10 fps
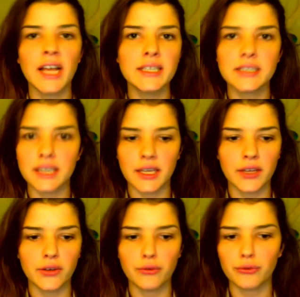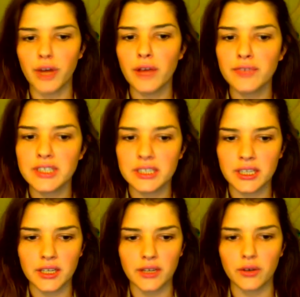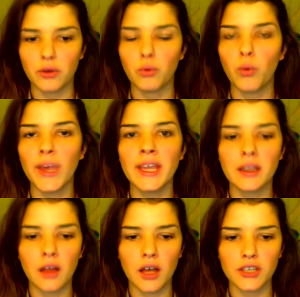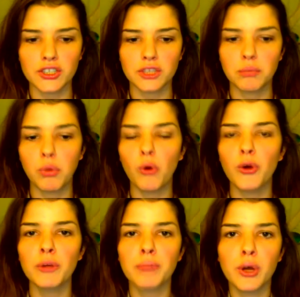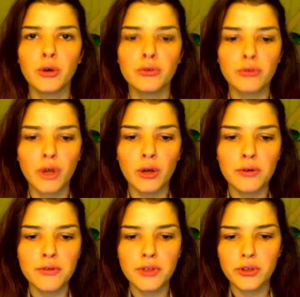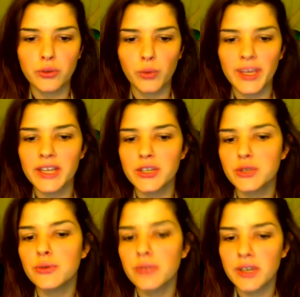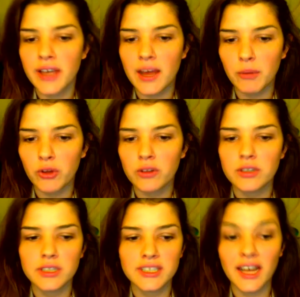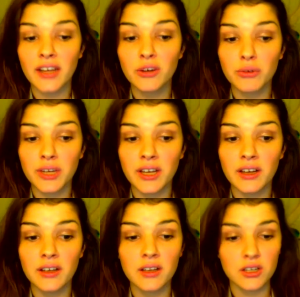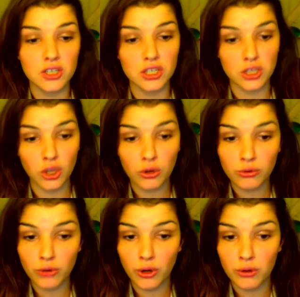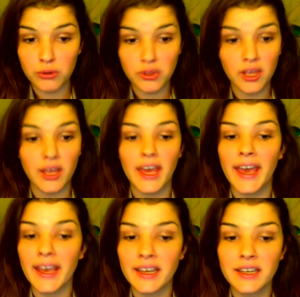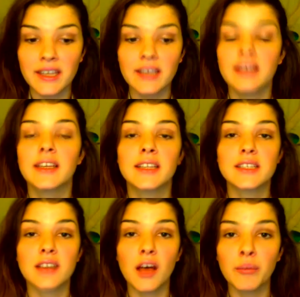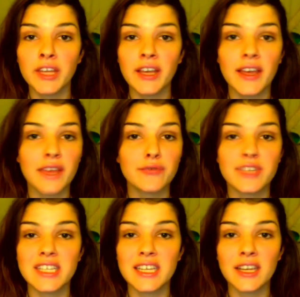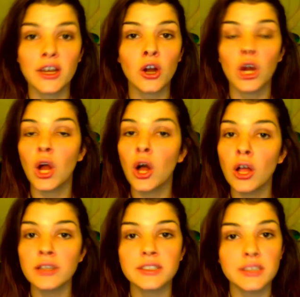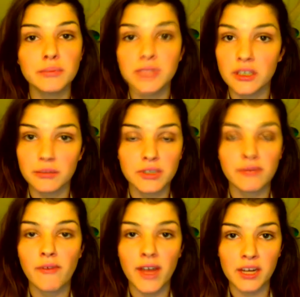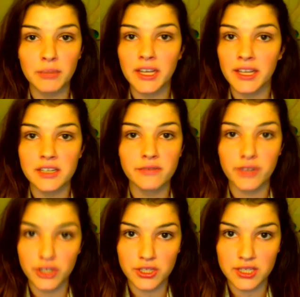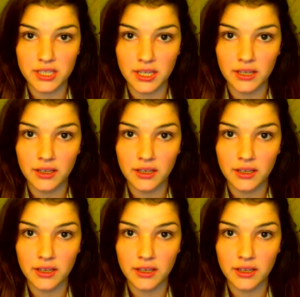skin, rough skin, weight loss, poor bone growth, weak tooth enamel, diarrhea, slow growth, acne, insomnia, and fatigue are all symptoms of a vitamin A deficiency.